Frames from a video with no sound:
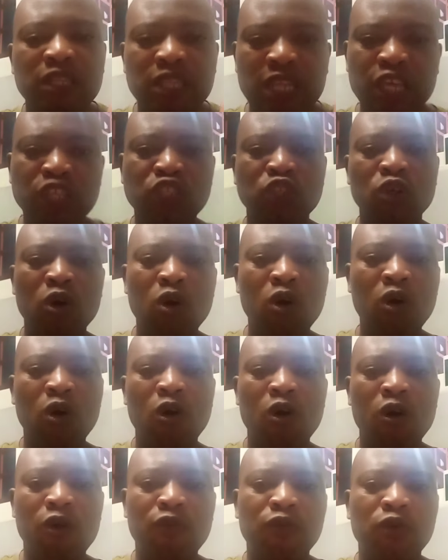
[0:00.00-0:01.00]
of
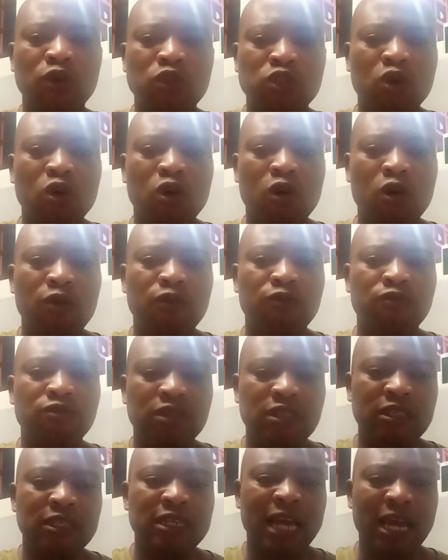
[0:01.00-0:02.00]
what? Of the
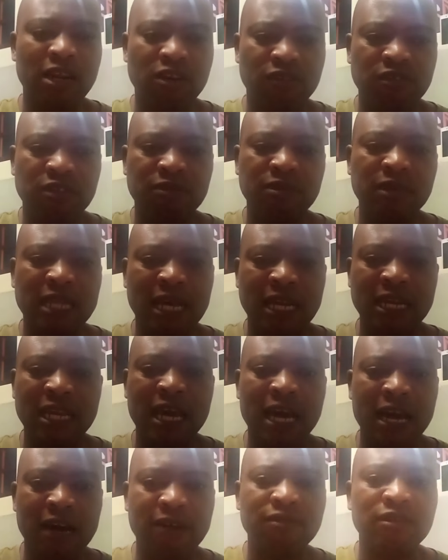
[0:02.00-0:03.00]
kind of debate that they have,
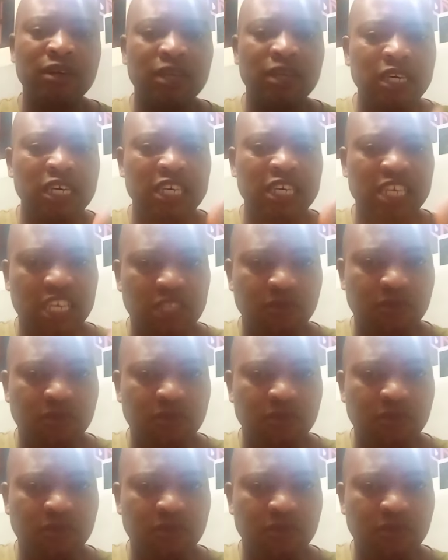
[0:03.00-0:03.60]
it must